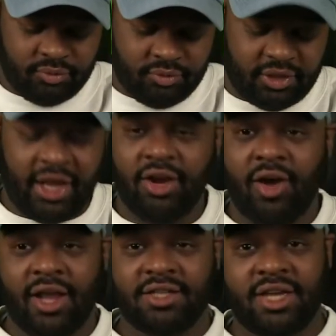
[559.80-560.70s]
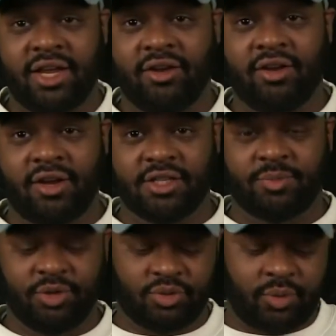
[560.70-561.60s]
They know how to take care of their
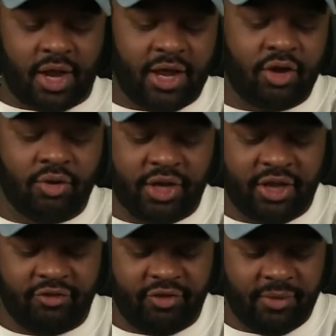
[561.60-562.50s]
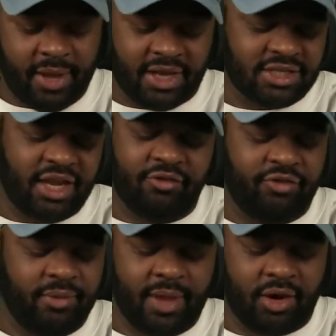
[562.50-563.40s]
customers. When I go to give feedback, because I give
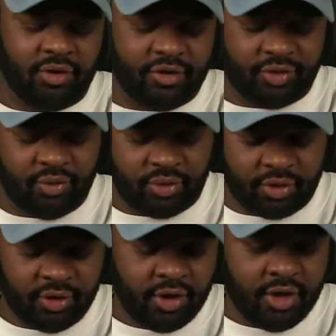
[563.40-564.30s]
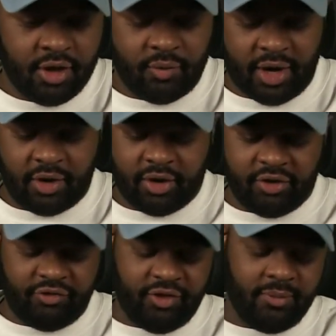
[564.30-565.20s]
feedback on every order, when I go to
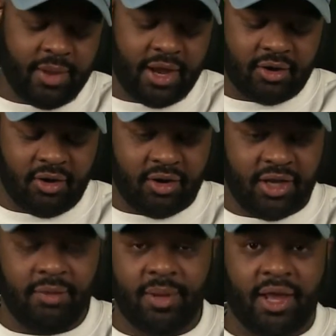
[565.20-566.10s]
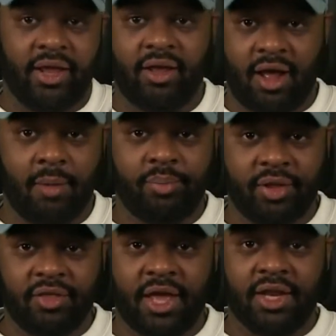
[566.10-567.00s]
give feedback on eBay, I'm
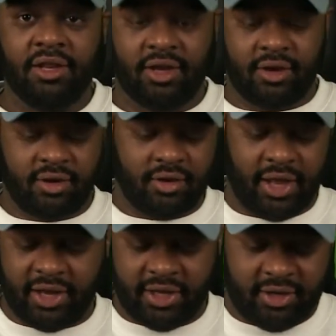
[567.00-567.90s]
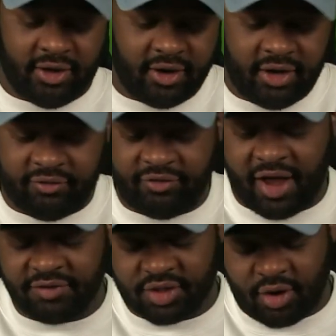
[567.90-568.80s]
putting that in there. Like, and they're getting
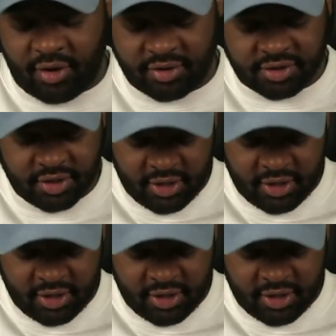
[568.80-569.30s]
5 stars.